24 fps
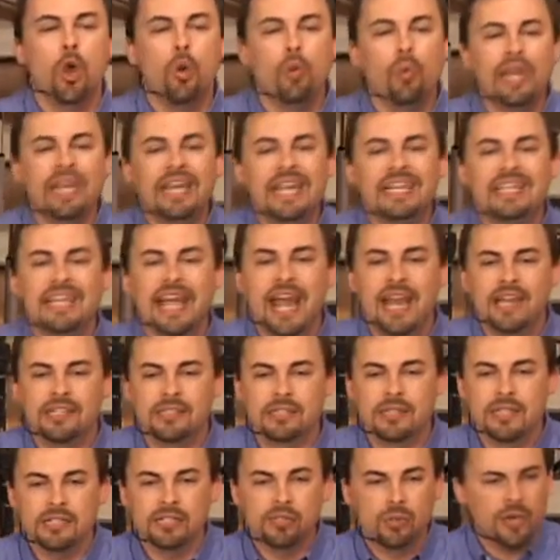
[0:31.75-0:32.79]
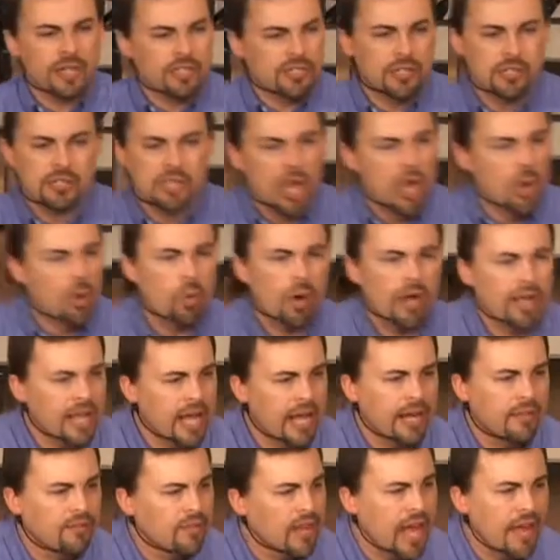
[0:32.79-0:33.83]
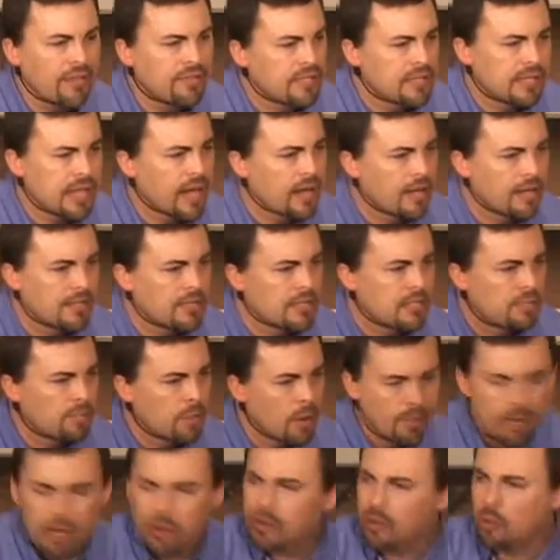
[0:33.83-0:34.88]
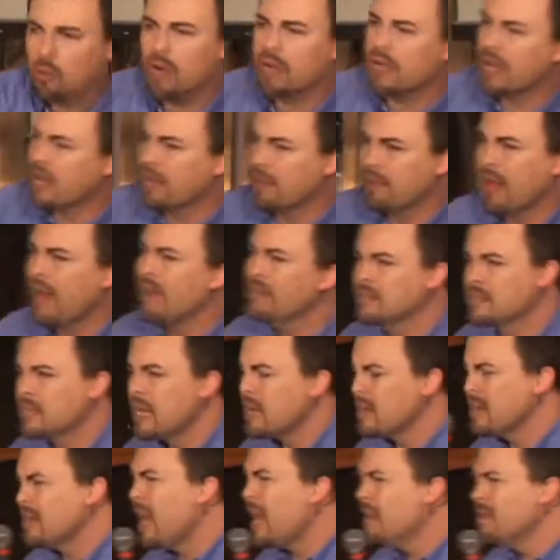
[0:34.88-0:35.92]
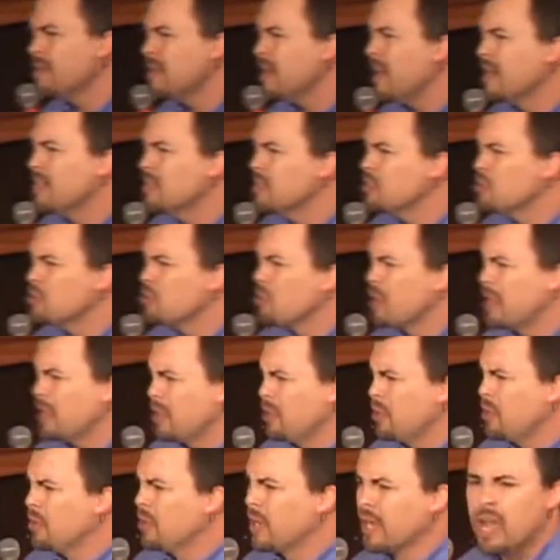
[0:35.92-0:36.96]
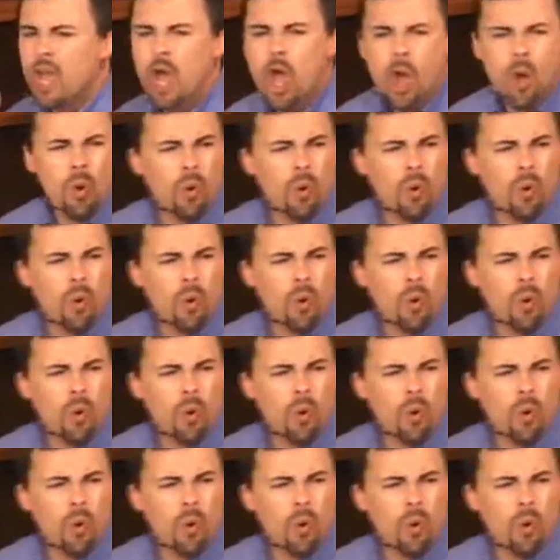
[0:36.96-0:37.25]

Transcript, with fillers: We need to ask these questions. What kind of lifestyle is this promoting? What kind of lifestyle is this ridiculing?